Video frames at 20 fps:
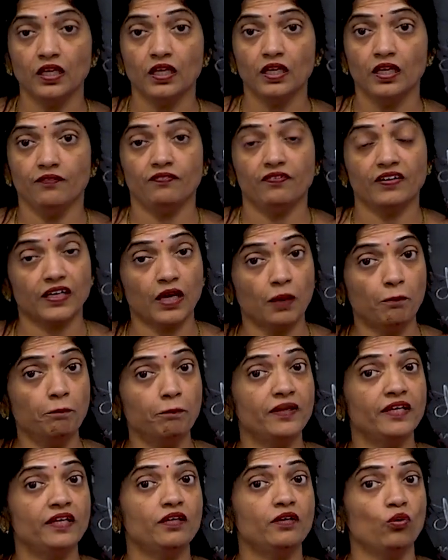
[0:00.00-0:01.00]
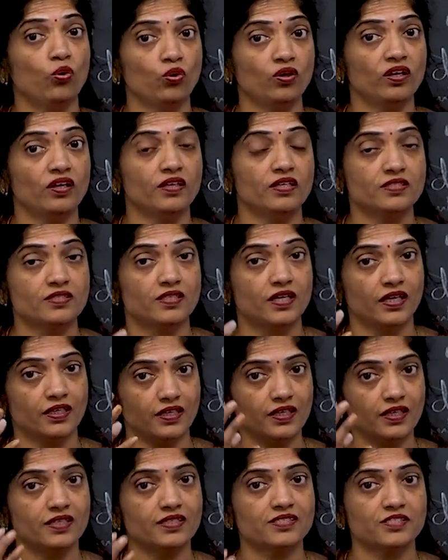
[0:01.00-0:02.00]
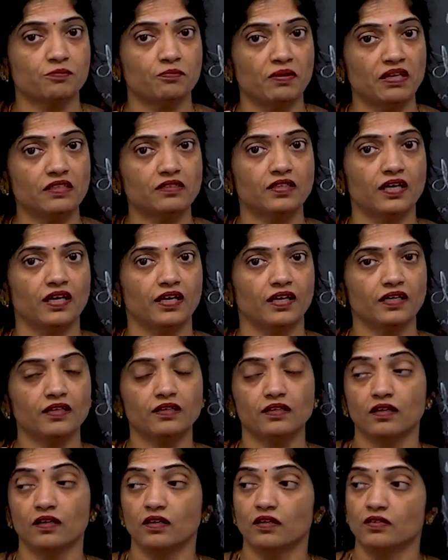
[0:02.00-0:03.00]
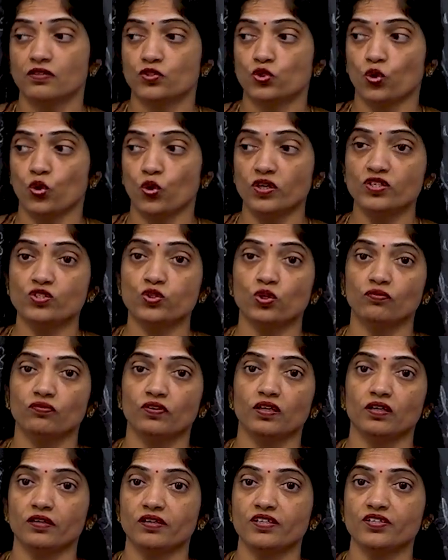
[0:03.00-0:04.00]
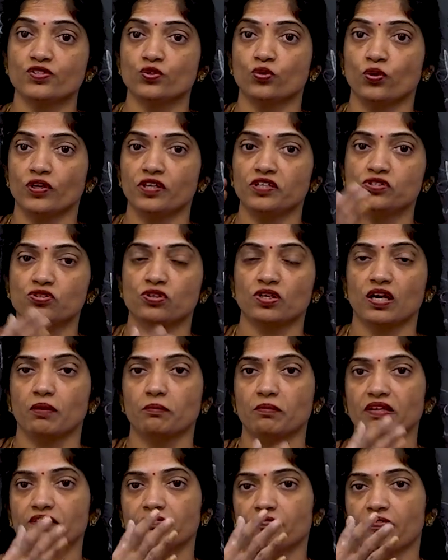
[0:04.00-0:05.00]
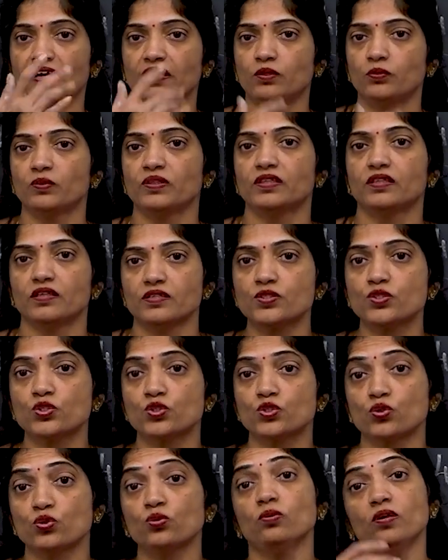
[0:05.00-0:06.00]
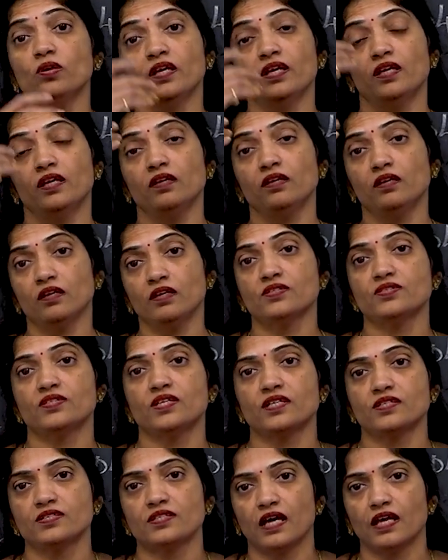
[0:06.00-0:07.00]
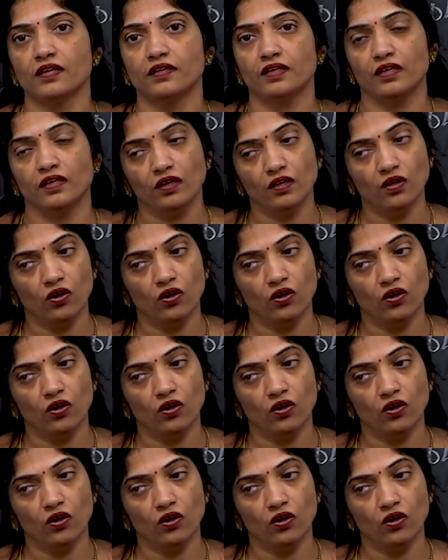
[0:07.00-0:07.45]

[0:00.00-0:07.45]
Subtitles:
If a company owner is getting a smell that so and so worker is going to come and fight with us to increase their salary,